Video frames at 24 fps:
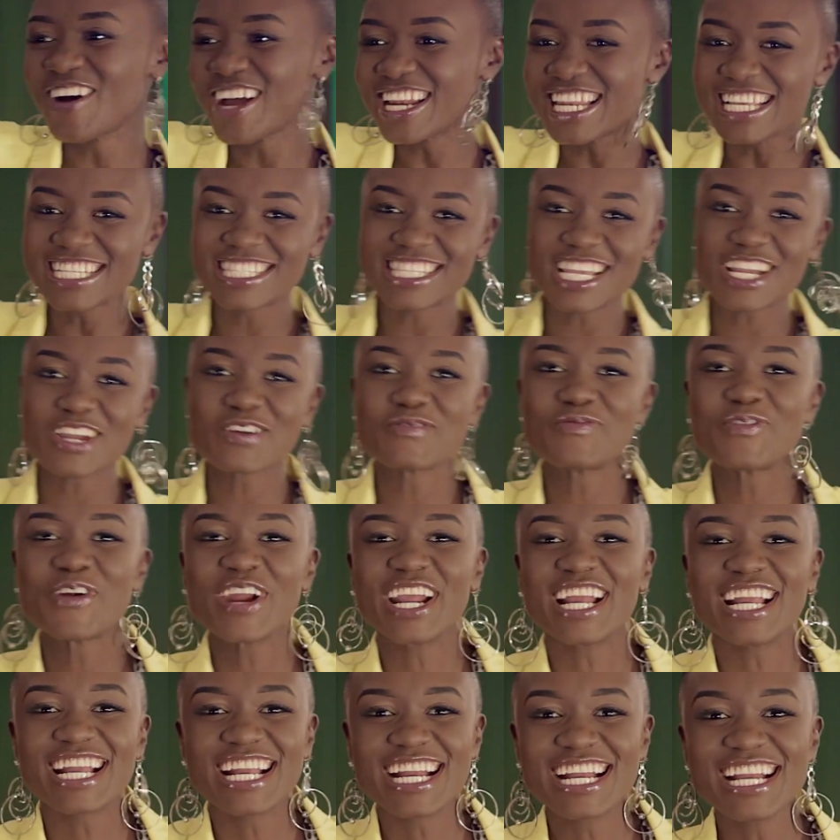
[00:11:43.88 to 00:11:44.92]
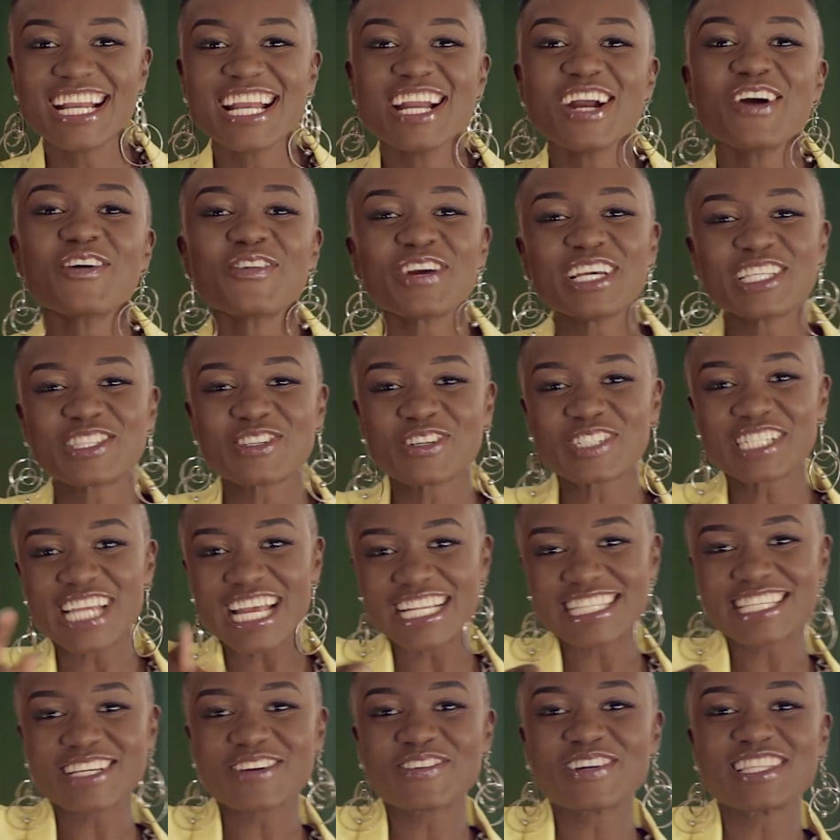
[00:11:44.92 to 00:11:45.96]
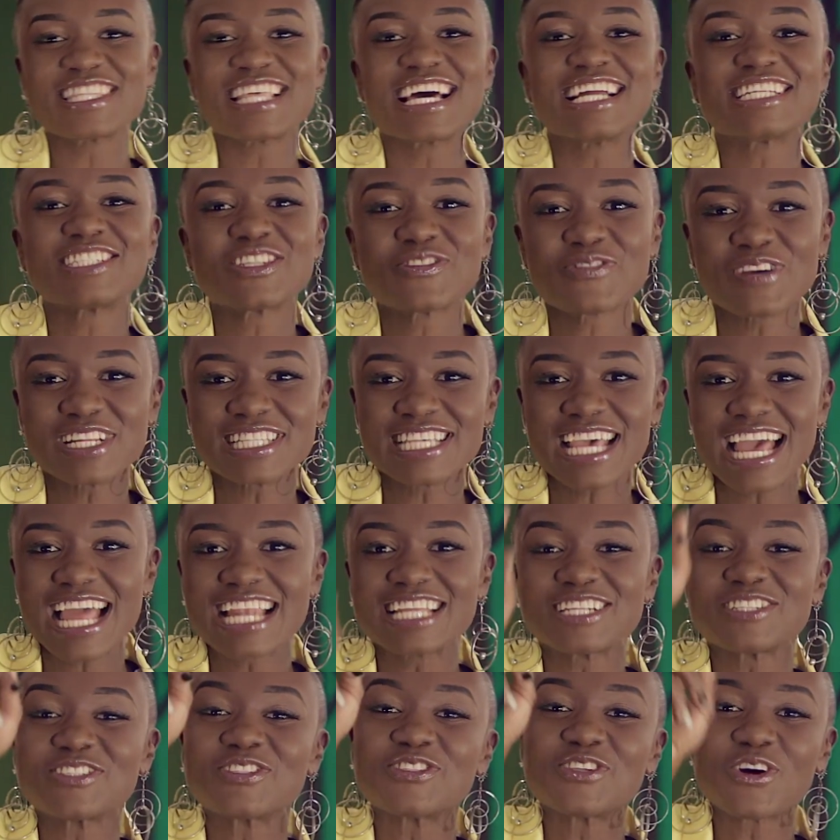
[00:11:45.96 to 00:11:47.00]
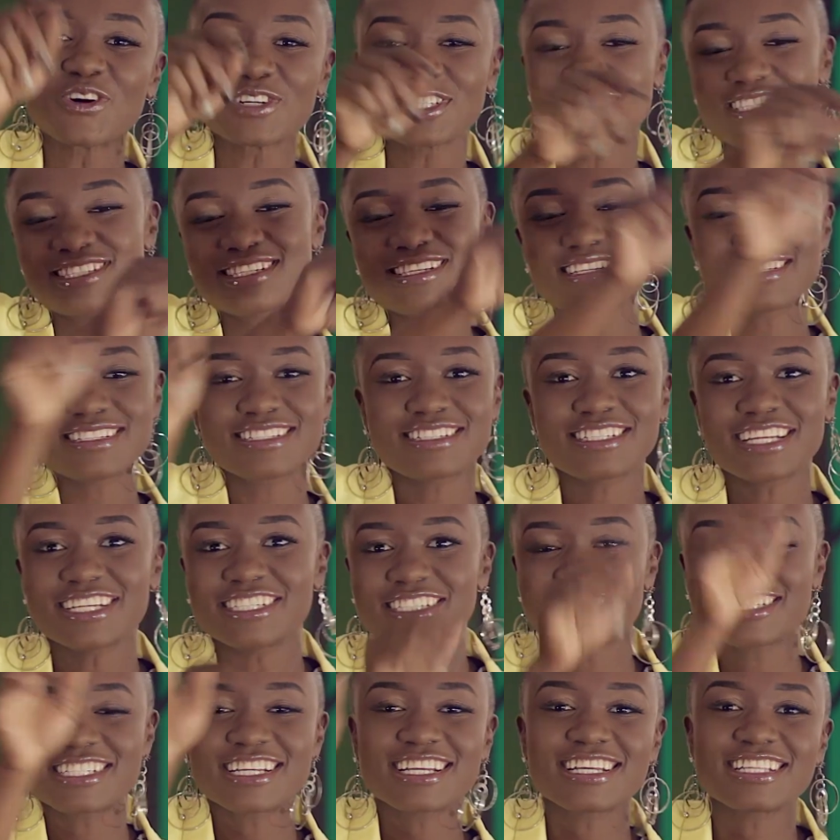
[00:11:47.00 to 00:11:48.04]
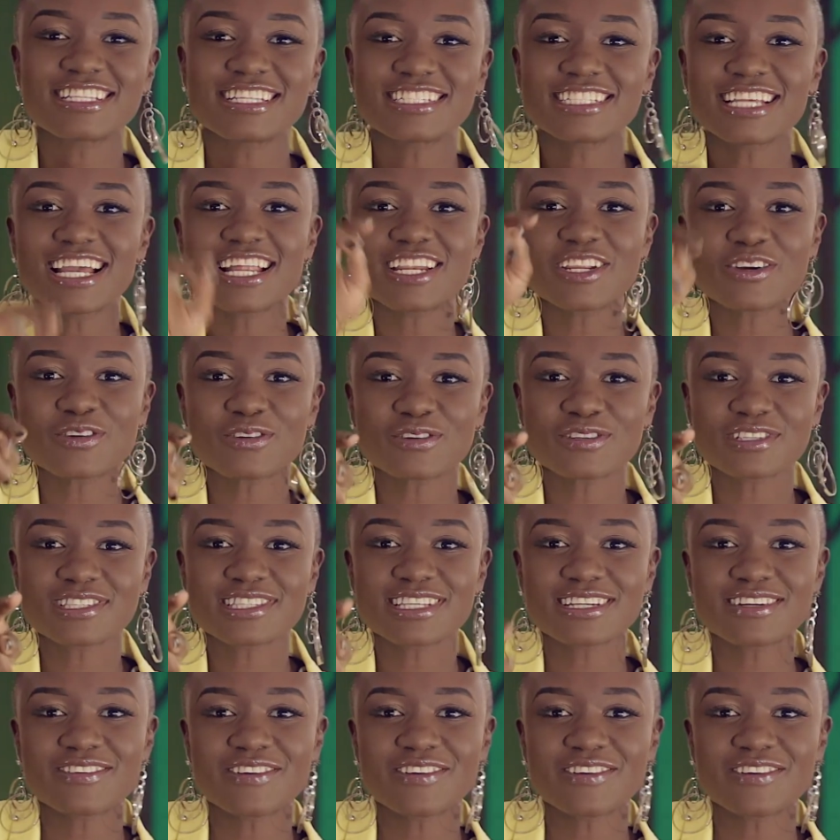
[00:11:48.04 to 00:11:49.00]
what? Let's take a break. We're still chatting with Chilufya Tayali. Don't change the channel. Stick